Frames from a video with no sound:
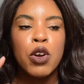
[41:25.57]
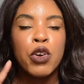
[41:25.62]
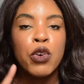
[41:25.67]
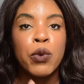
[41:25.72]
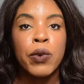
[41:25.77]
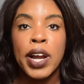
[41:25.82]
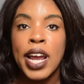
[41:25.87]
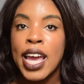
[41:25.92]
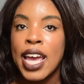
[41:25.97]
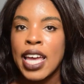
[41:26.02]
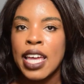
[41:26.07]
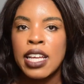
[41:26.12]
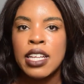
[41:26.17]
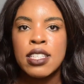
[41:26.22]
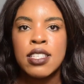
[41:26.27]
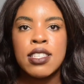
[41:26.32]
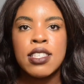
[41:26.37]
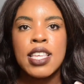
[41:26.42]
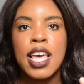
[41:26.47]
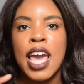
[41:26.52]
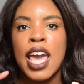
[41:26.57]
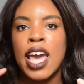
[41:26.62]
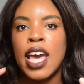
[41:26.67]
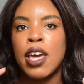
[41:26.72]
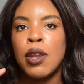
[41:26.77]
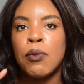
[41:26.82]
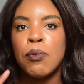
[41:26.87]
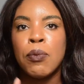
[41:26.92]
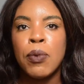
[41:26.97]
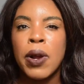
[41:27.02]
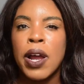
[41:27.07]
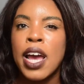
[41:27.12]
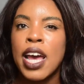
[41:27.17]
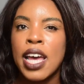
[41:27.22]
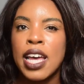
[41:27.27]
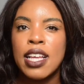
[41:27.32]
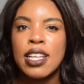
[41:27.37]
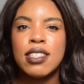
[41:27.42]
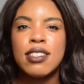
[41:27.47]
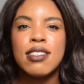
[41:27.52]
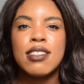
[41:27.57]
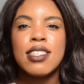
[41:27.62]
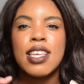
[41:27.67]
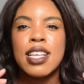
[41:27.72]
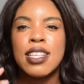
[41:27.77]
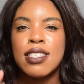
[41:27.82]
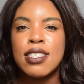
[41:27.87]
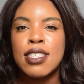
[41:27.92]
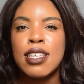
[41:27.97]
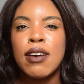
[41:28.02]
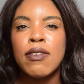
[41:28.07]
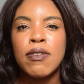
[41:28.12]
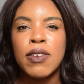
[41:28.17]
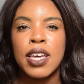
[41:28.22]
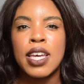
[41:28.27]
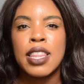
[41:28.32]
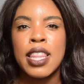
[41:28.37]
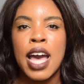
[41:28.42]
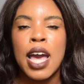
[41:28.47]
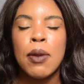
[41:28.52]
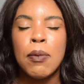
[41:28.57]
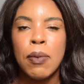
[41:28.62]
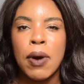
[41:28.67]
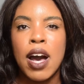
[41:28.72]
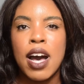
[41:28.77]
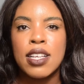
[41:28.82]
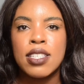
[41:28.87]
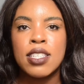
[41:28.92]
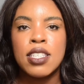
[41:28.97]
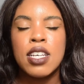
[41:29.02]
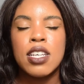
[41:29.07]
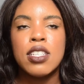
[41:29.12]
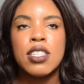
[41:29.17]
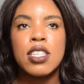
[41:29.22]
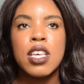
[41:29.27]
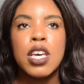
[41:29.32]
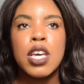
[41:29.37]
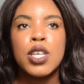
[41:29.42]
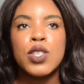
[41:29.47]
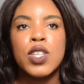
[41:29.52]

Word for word: grains and breads and stuff like that, and pastas.